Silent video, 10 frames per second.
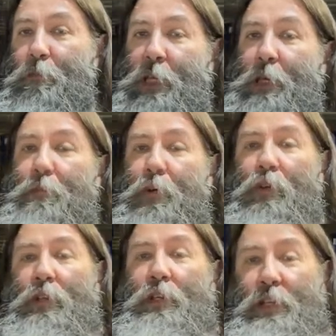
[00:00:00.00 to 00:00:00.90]

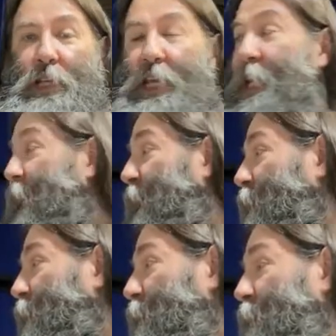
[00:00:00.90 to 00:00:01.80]
people needing
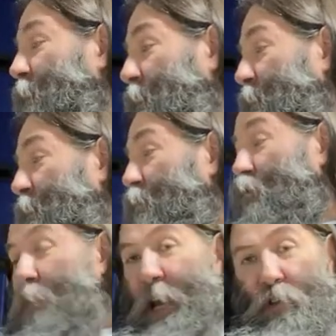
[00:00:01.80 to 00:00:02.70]

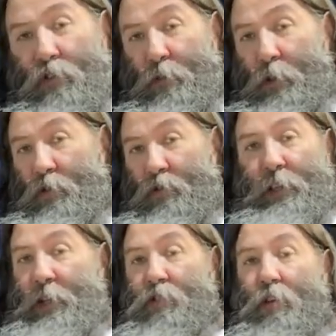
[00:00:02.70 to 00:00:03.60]
transfers,
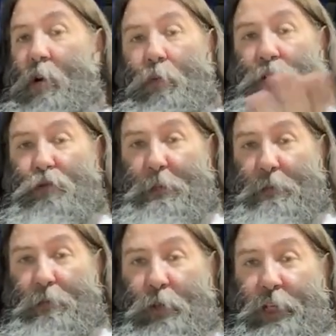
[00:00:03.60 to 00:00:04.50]
and there's always
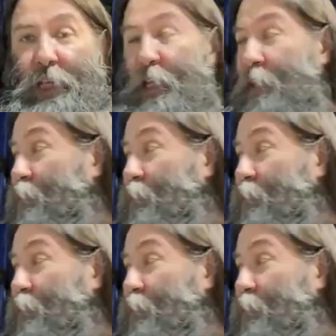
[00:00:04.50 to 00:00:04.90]
people needing